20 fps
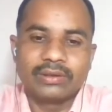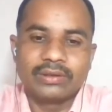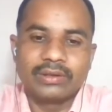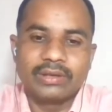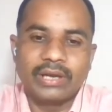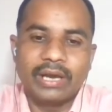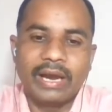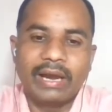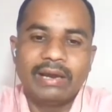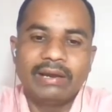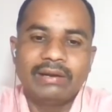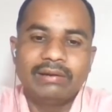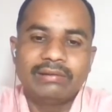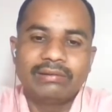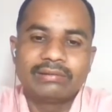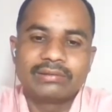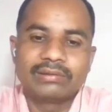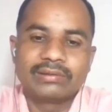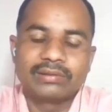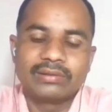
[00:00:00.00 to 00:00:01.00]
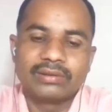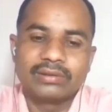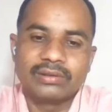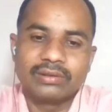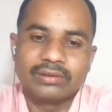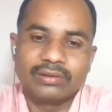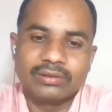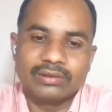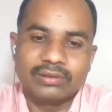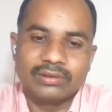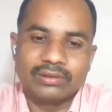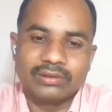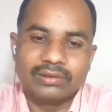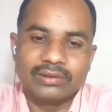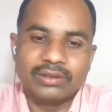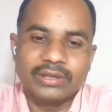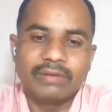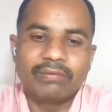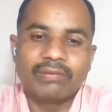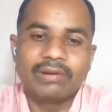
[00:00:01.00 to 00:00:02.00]
ends
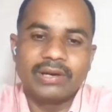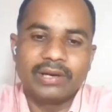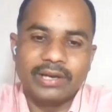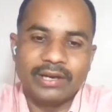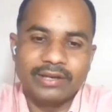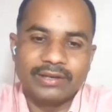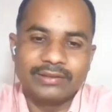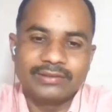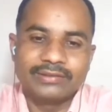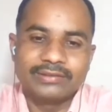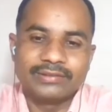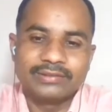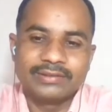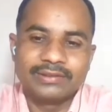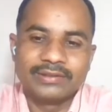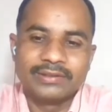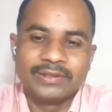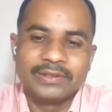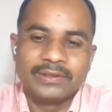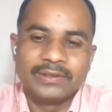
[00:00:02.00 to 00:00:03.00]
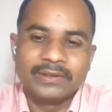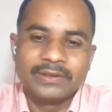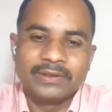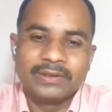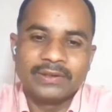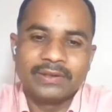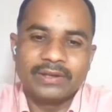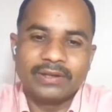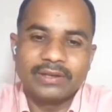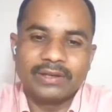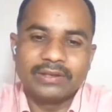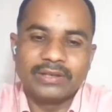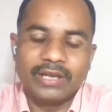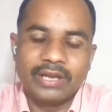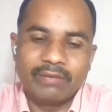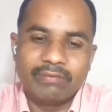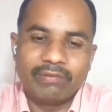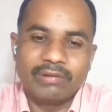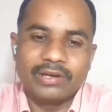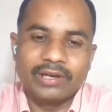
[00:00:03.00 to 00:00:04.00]
never ends,
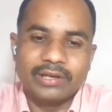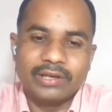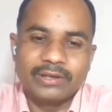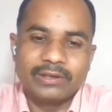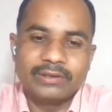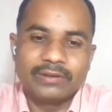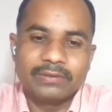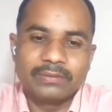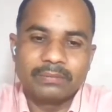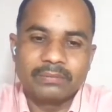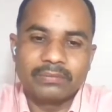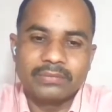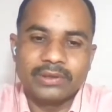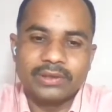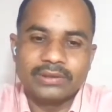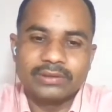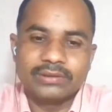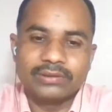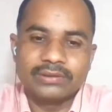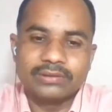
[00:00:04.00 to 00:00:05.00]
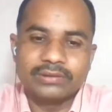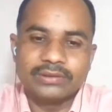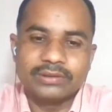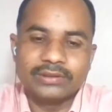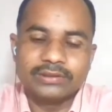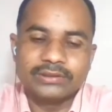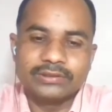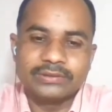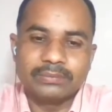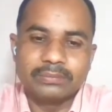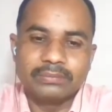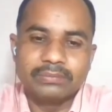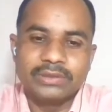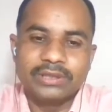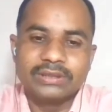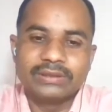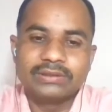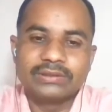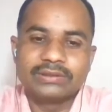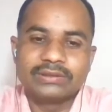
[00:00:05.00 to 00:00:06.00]
never end, but this
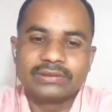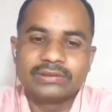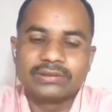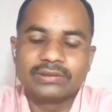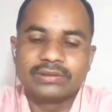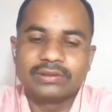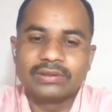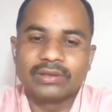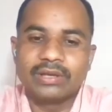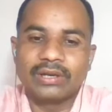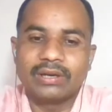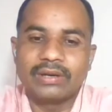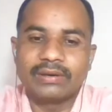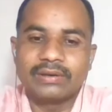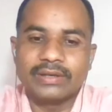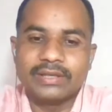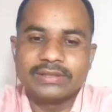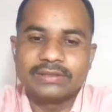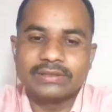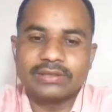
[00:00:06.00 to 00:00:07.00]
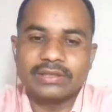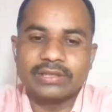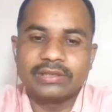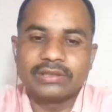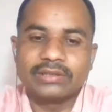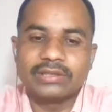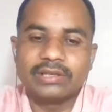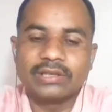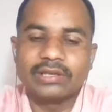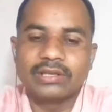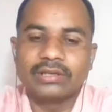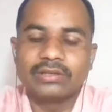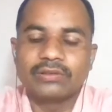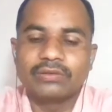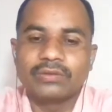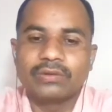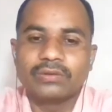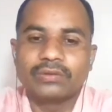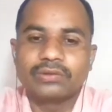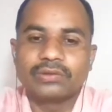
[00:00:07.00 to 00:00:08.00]
means are restricted and
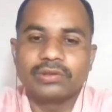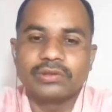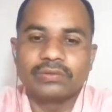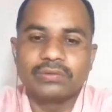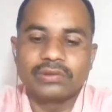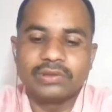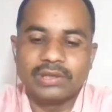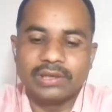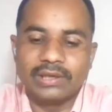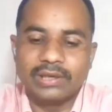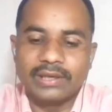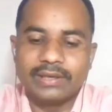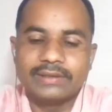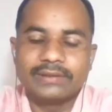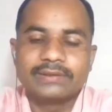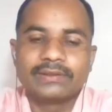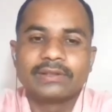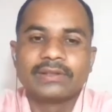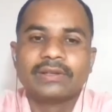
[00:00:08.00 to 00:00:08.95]
you have to utilize